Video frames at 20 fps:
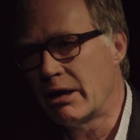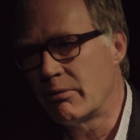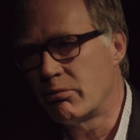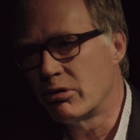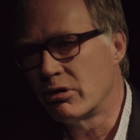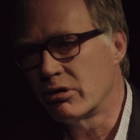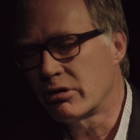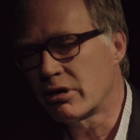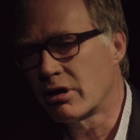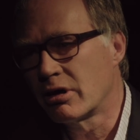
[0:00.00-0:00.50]

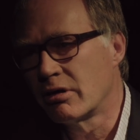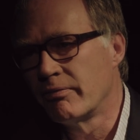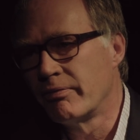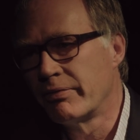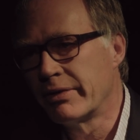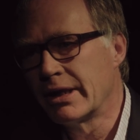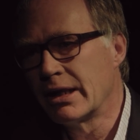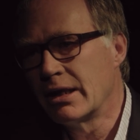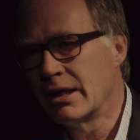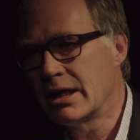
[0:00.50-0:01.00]
epoch,
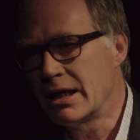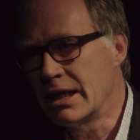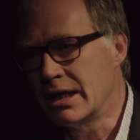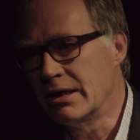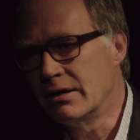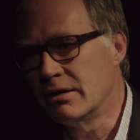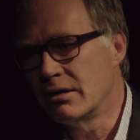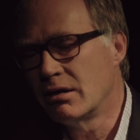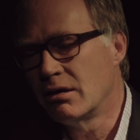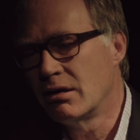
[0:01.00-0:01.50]

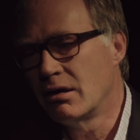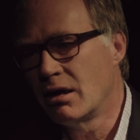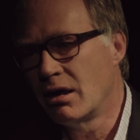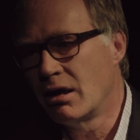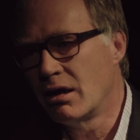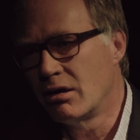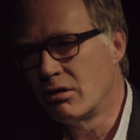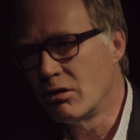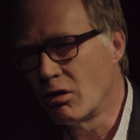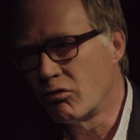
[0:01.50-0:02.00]
in
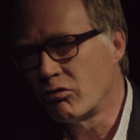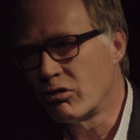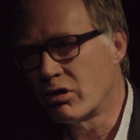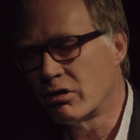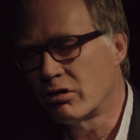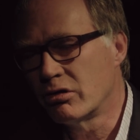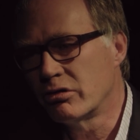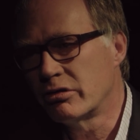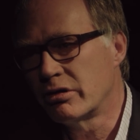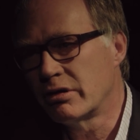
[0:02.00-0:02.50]

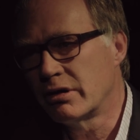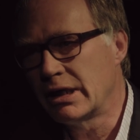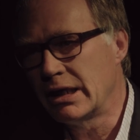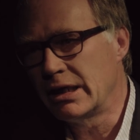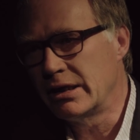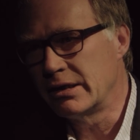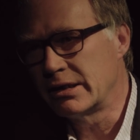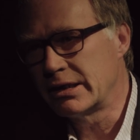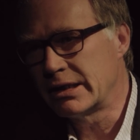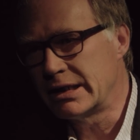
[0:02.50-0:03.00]
Novgorod,
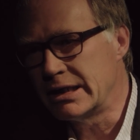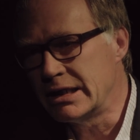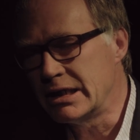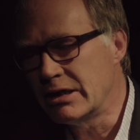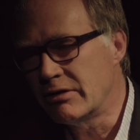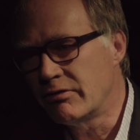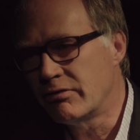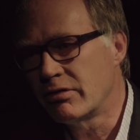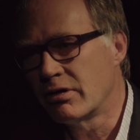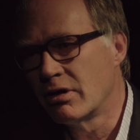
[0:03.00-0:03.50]
in
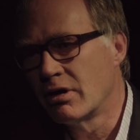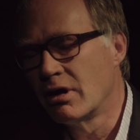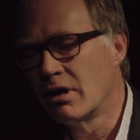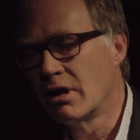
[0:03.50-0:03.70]
Kiev,